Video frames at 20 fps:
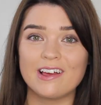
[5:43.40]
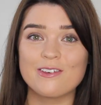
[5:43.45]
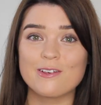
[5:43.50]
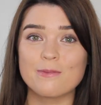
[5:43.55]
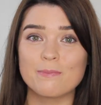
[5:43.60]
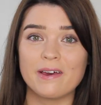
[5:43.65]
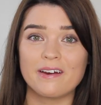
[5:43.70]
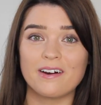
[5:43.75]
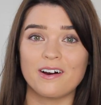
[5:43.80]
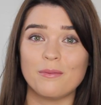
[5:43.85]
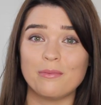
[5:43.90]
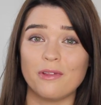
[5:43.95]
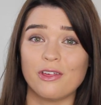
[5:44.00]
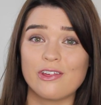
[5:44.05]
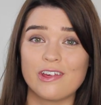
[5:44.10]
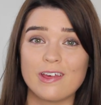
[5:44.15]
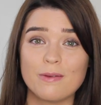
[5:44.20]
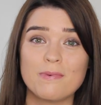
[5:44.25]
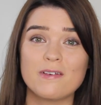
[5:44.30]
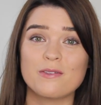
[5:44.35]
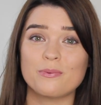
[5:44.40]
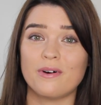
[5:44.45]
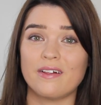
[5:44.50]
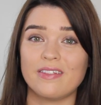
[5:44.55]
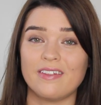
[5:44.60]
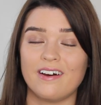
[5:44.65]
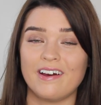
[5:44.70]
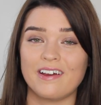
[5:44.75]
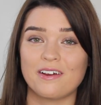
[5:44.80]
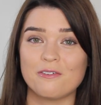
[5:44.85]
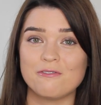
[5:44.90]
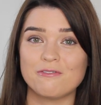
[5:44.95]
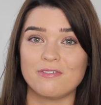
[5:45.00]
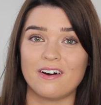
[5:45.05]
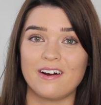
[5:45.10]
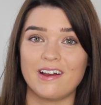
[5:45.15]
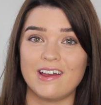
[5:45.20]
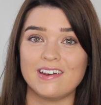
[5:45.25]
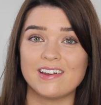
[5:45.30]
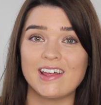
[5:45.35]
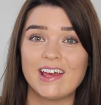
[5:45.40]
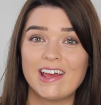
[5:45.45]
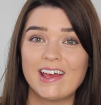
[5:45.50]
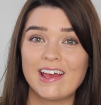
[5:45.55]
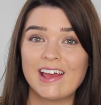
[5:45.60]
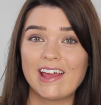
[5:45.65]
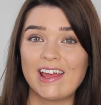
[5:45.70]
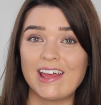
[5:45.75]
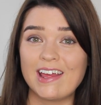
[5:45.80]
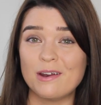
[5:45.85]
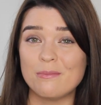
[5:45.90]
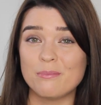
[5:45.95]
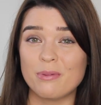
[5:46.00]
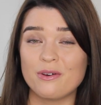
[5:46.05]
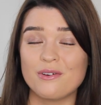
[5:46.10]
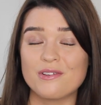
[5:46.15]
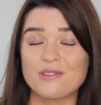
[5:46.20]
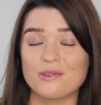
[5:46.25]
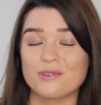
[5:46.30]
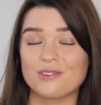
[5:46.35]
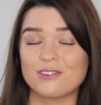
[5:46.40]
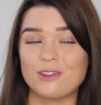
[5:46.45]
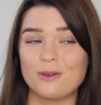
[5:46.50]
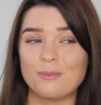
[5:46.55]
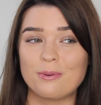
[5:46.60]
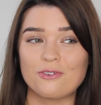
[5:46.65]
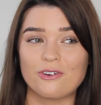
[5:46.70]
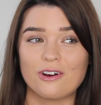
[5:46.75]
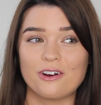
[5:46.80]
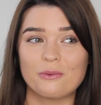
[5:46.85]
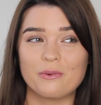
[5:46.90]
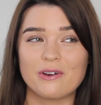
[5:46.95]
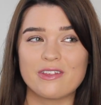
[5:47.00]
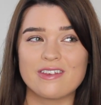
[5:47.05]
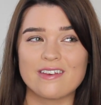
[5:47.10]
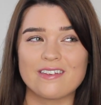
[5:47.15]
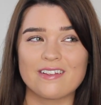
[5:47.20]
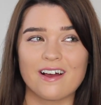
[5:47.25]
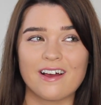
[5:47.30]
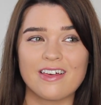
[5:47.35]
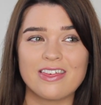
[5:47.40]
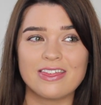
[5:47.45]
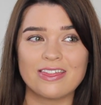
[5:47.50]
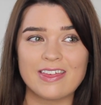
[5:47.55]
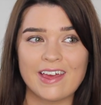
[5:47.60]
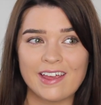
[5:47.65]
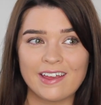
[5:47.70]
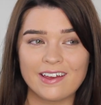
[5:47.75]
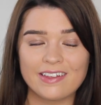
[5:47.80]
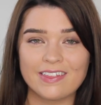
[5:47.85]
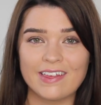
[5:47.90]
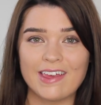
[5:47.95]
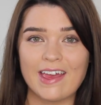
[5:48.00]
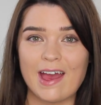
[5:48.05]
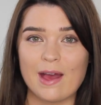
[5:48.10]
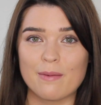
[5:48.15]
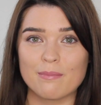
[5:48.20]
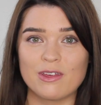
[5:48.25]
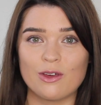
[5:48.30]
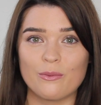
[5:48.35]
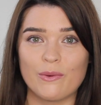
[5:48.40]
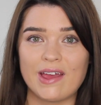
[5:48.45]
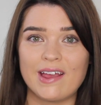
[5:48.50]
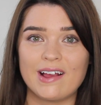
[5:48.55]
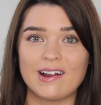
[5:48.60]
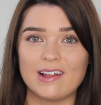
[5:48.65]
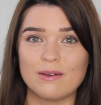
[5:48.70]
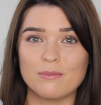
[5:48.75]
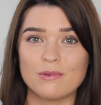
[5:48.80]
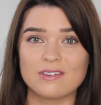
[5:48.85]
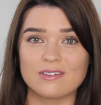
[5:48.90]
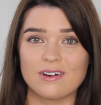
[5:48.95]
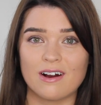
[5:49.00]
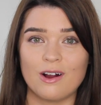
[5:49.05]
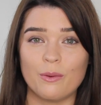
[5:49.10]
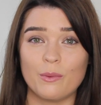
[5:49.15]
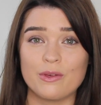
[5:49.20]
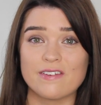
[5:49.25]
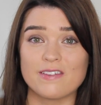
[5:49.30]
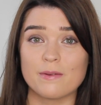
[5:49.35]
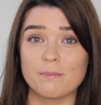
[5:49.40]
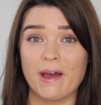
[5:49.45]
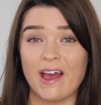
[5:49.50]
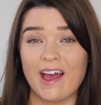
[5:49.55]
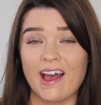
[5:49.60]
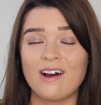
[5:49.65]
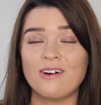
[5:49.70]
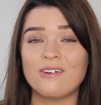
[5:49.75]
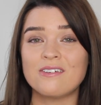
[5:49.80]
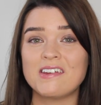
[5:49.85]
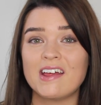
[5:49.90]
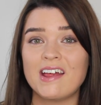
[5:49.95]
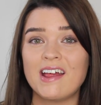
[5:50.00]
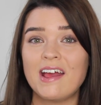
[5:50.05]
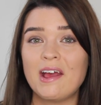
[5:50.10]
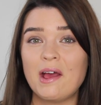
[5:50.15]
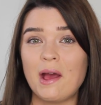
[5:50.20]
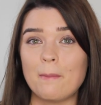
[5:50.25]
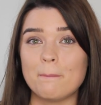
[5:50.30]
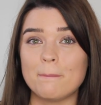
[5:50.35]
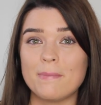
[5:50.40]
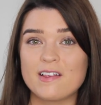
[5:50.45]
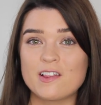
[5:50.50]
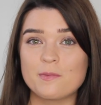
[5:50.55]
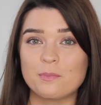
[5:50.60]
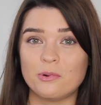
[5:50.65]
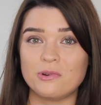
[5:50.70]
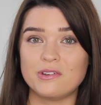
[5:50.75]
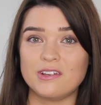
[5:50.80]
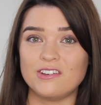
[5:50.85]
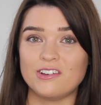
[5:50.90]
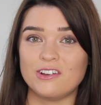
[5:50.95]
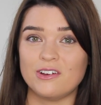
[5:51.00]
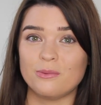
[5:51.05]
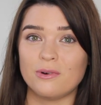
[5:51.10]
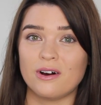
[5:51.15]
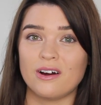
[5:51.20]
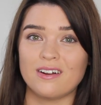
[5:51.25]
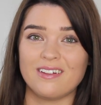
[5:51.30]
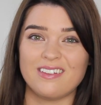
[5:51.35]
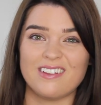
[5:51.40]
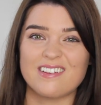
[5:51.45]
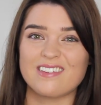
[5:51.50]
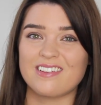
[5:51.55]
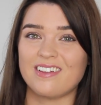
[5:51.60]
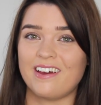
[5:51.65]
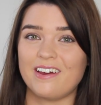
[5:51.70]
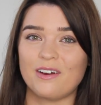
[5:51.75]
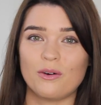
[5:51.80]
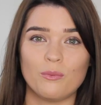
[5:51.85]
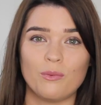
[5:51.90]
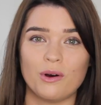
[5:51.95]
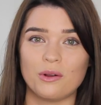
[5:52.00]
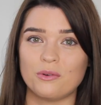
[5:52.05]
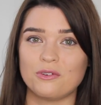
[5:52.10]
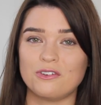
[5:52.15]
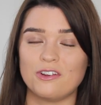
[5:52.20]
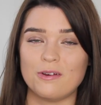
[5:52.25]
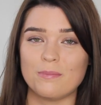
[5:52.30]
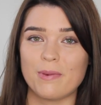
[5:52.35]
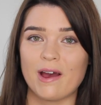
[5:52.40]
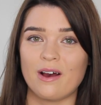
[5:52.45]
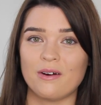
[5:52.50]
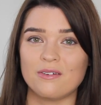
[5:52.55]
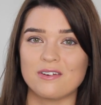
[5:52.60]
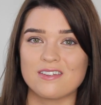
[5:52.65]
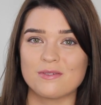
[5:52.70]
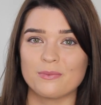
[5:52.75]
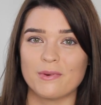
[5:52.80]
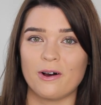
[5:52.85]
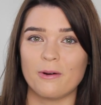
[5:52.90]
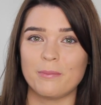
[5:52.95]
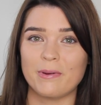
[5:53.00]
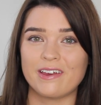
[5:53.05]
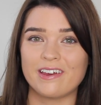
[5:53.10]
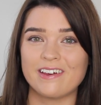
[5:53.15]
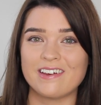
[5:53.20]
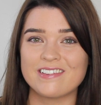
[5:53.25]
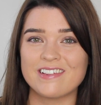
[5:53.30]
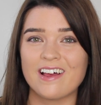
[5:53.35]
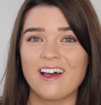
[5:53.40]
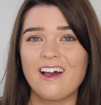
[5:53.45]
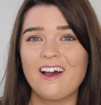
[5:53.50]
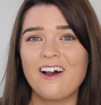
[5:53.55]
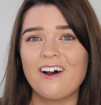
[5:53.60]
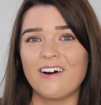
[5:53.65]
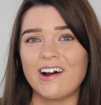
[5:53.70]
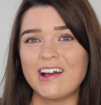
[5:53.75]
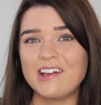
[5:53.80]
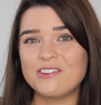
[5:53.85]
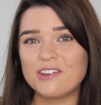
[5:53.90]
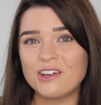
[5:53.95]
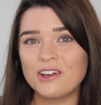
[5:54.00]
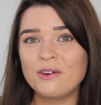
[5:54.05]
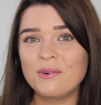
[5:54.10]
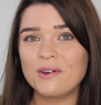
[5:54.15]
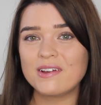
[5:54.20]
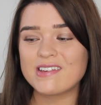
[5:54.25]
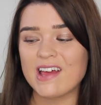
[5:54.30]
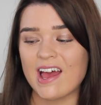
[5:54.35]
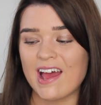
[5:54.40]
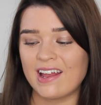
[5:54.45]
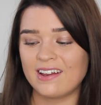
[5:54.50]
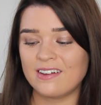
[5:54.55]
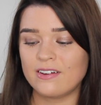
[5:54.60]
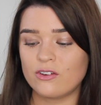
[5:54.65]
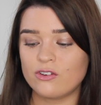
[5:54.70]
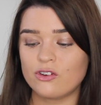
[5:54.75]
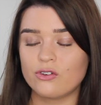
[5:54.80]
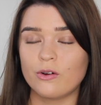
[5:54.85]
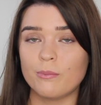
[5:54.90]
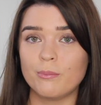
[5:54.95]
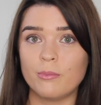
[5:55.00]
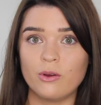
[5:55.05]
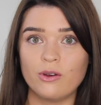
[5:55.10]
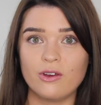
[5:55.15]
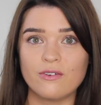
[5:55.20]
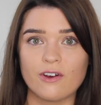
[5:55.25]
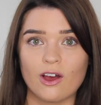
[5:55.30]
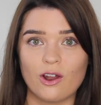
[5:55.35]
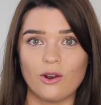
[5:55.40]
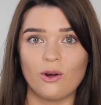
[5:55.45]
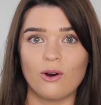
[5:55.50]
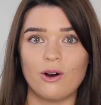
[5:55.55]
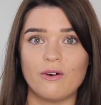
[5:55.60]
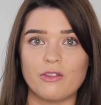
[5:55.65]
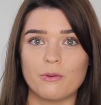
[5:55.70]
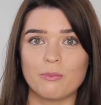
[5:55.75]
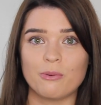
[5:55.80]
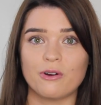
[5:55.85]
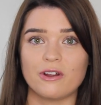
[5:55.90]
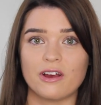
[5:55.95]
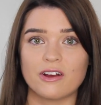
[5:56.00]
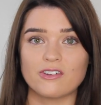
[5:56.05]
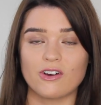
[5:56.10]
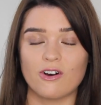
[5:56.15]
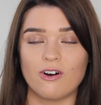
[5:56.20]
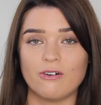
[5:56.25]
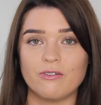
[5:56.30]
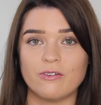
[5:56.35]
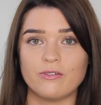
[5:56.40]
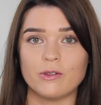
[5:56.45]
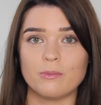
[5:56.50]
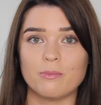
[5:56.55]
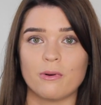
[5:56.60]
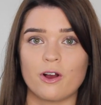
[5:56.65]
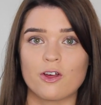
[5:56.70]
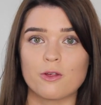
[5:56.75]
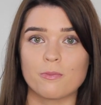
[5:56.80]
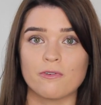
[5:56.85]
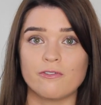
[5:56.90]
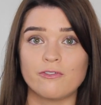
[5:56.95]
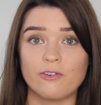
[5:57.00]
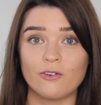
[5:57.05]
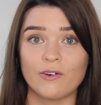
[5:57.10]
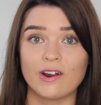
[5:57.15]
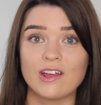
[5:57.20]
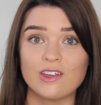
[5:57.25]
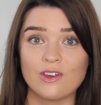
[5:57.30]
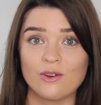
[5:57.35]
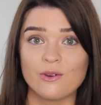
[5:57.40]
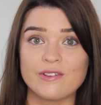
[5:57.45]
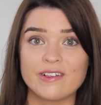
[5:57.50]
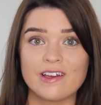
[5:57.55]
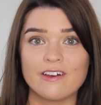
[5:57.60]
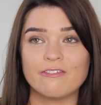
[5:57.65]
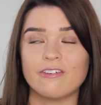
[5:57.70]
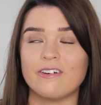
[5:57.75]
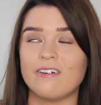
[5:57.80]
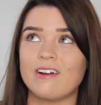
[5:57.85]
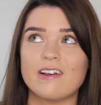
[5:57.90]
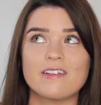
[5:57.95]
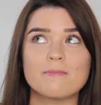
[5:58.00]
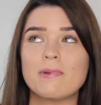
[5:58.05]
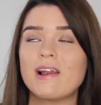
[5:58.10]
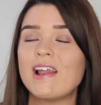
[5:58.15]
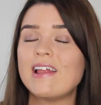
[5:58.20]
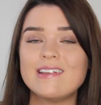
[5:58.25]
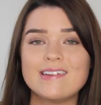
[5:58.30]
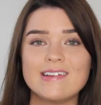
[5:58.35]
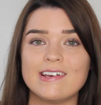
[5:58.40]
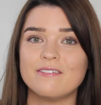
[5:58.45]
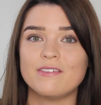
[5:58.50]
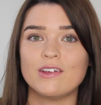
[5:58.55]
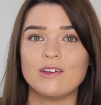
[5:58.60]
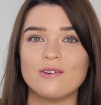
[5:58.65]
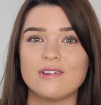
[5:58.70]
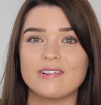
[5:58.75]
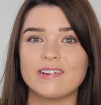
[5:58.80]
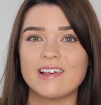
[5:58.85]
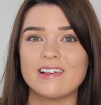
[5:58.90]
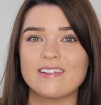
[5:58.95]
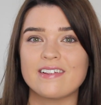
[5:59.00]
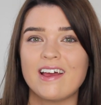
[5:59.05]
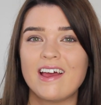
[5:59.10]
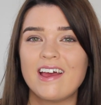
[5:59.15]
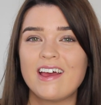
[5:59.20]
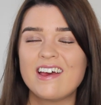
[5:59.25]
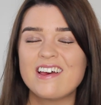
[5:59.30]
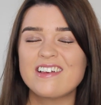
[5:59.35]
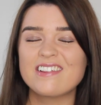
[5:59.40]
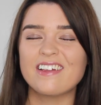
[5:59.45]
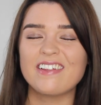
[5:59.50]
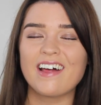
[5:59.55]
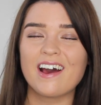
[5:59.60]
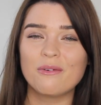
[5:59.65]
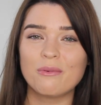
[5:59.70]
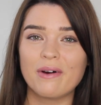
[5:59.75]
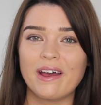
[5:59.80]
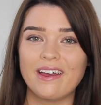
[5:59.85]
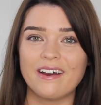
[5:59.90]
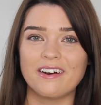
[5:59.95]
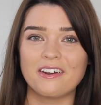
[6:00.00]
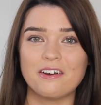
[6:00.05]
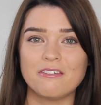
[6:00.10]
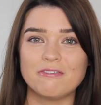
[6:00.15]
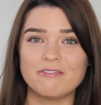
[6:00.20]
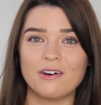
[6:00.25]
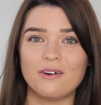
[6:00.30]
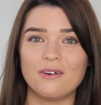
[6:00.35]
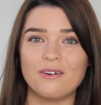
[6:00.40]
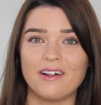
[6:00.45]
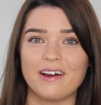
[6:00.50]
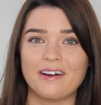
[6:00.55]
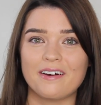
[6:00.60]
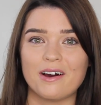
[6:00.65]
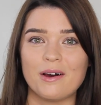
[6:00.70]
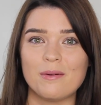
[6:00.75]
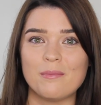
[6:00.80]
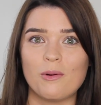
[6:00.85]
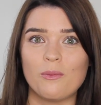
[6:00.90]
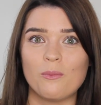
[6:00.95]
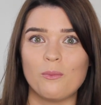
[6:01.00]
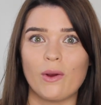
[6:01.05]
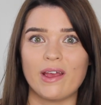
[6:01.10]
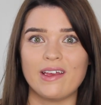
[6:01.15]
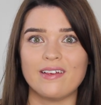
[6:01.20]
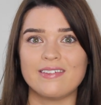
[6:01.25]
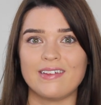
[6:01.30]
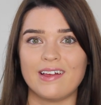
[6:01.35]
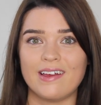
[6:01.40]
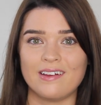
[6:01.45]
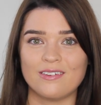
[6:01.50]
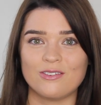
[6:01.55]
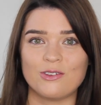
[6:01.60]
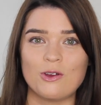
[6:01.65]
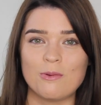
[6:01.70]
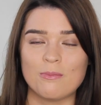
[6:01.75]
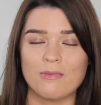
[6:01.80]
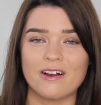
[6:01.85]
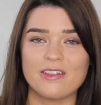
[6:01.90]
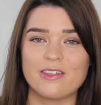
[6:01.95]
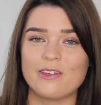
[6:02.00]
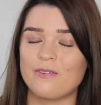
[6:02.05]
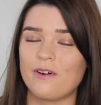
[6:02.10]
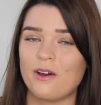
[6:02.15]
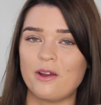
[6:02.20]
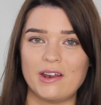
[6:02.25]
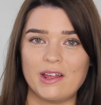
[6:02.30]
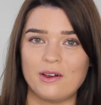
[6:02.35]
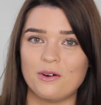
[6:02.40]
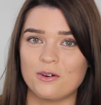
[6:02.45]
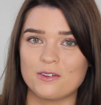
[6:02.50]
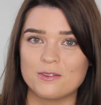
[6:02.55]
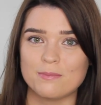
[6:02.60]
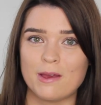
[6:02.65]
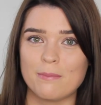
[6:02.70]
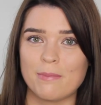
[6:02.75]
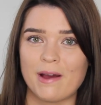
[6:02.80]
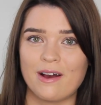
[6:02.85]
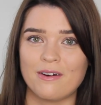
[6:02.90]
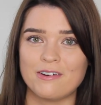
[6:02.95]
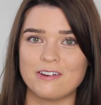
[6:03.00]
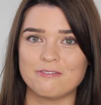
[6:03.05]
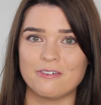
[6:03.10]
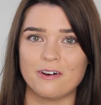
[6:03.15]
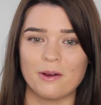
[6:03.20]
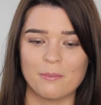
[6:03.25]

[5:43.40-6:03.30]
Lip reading: I just pick up the cheapest one that I can find in Boots or Superdrug, which is I think the MUA clear mascara, which is £1, and Miss Sporty Do one that's like £1 or £2 as well, because I do tend to remove a lot of the product off of the brush before I use it. There is plenty of uses, so that way I don't feel like I'm wasting too much if it only costs me £1 if